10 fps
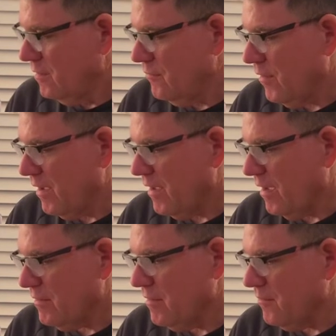way I
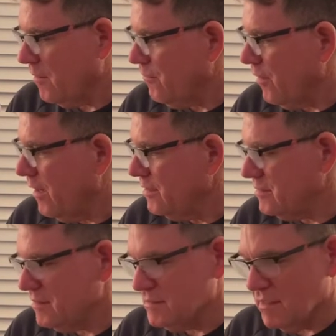calculate my
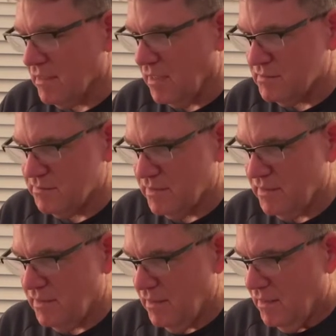price is it costs
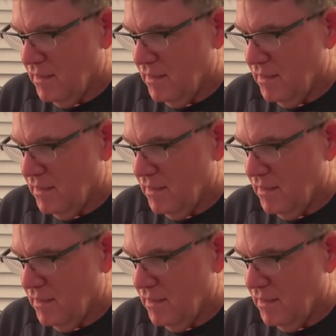me